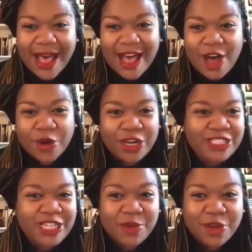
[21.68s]
or your
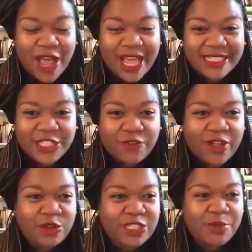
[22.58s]
Democrats, your
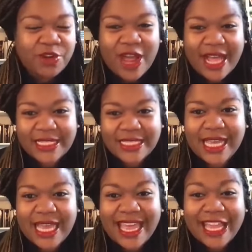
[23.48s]
fellow Democrats,
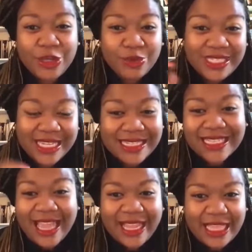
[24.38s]
and you
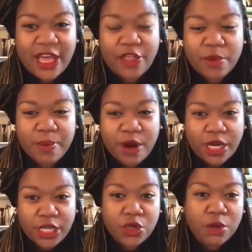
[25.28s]
dislike the other
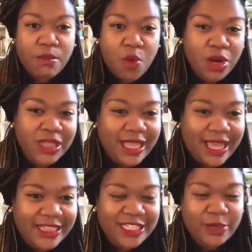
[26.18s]
party, you're more
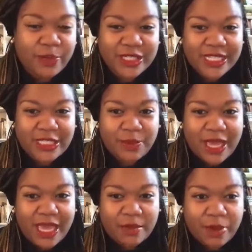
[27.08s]
likely to
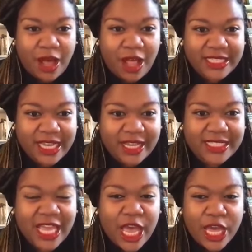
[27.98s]
participate in
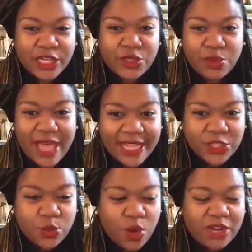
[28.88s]
politics. And so
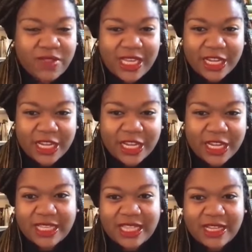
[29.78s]
that's one of the
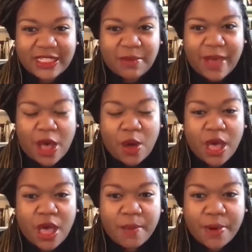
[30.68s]
interesting things about
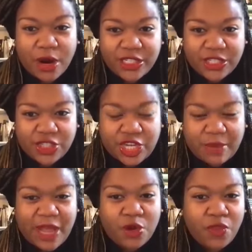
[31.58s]

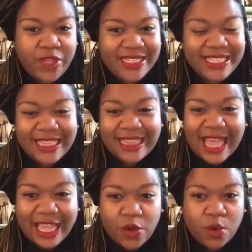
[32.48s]
partisanship. Not only is it
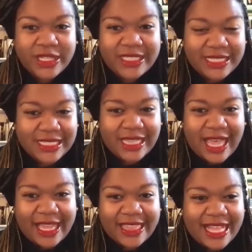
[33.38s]
like or
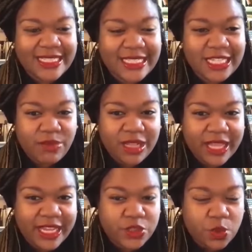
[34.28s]
dislike that
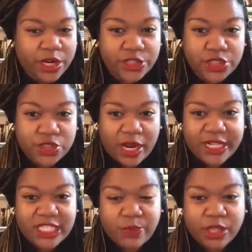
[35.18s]
stimulates or
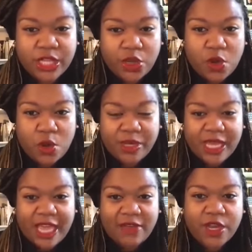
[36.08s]
constrains political
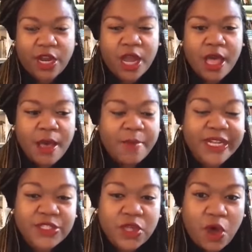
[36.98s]
behavior,
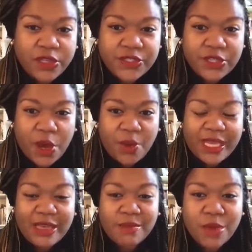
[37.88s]
but it's also
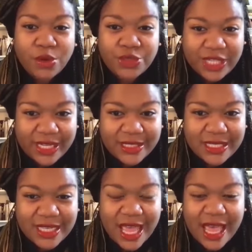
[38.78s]

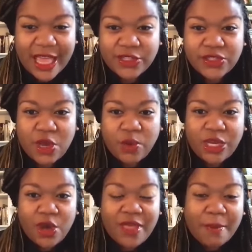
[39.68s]
emotions. And so we
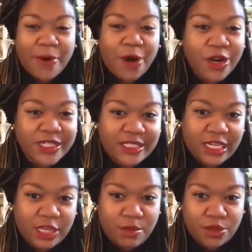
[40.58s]
know that
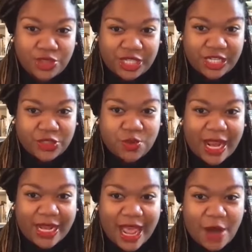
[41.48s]
partisan emotions
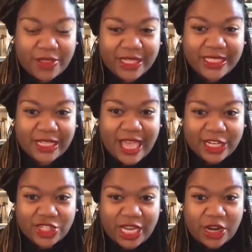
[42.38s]
right now in this
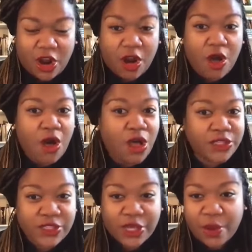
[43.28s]
election are
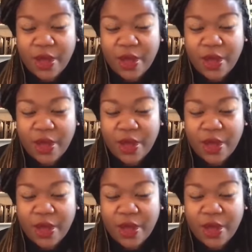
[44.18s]
also